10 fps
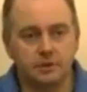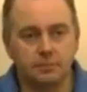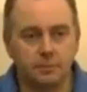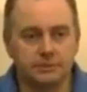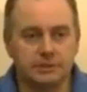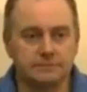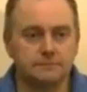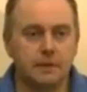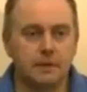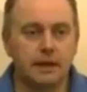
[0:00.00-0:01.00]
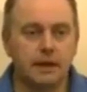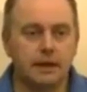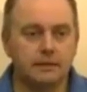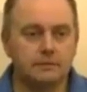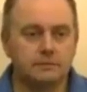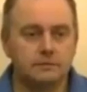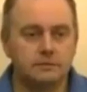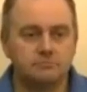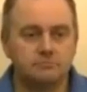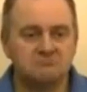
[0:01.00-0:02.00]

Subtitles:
So I popped in, and